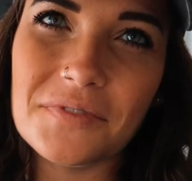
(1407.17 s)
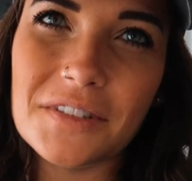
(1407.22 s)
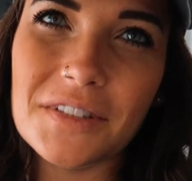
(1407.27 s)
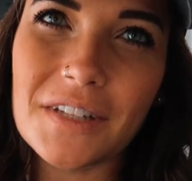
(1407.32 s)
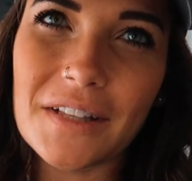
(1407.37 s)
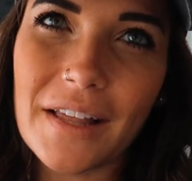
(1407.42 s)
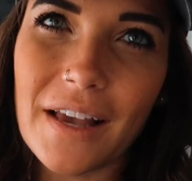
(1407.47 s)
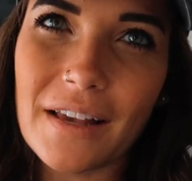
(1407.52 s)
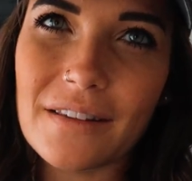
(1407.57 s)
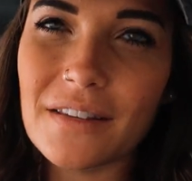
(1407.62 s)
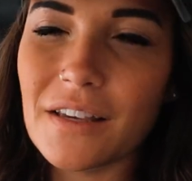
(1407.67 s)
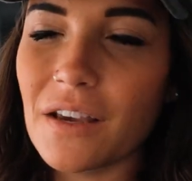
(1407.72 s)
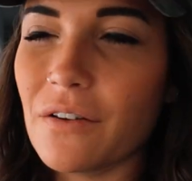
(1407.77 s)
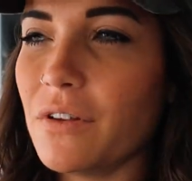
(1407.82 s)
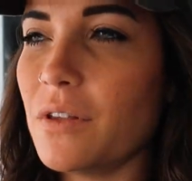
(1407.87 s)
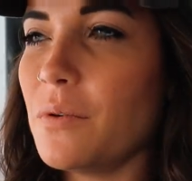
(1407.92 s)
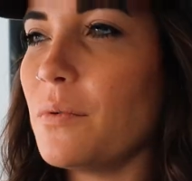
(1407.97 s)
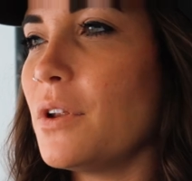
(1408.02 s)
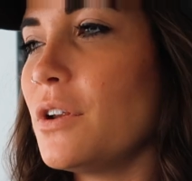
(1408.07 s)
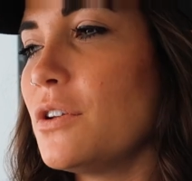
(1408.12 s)
the last thing I
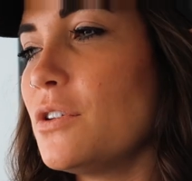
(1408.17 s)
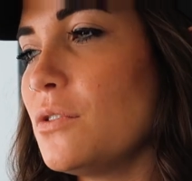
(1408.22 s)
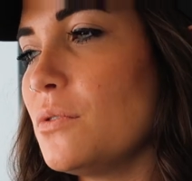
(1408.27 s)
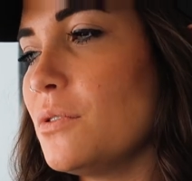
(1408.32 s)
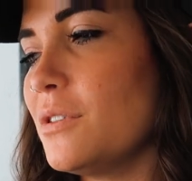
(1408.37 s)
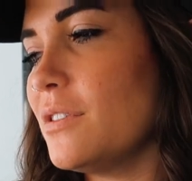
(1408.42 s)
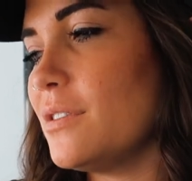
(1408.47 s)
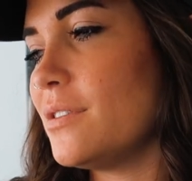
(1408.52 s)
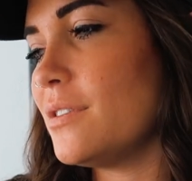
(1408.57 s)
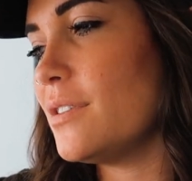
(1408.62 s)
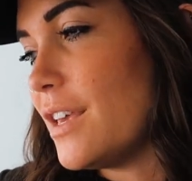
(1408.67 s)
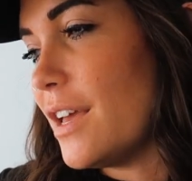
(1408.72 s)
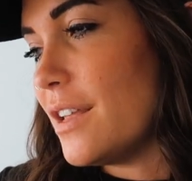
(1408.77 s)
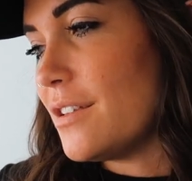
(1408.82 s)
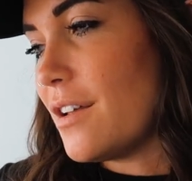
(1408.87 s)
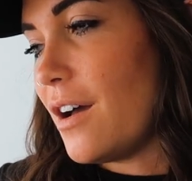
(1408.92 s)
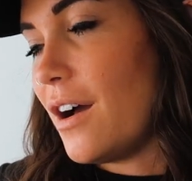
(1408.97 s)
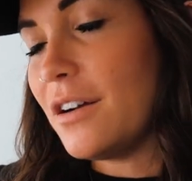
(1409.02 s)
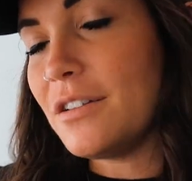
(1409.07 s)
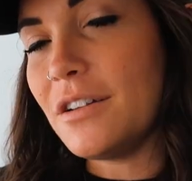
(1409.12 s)
really want to do is get
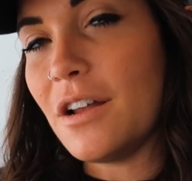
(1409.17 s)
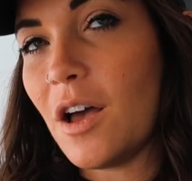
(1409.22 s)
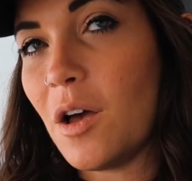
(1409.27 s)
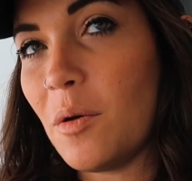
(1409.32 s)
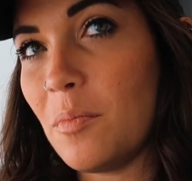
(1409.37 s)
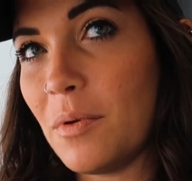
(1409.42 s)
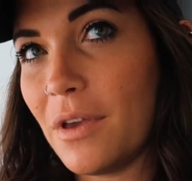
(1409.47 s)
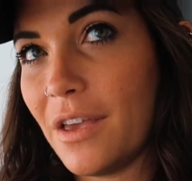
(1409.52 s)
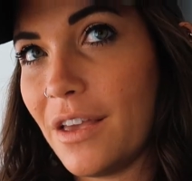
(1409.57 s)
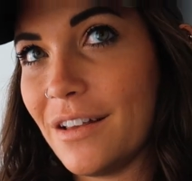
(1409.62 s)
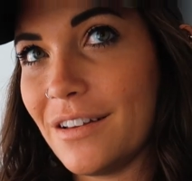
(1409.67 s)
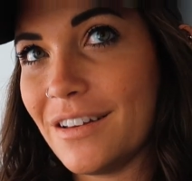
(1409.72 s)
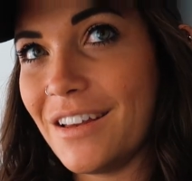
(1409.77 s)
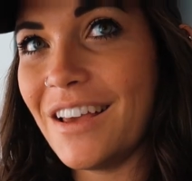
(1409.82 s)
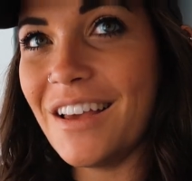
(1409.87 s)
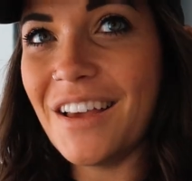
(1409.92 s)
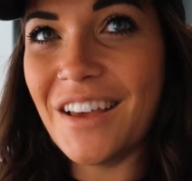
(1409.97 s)
docked up and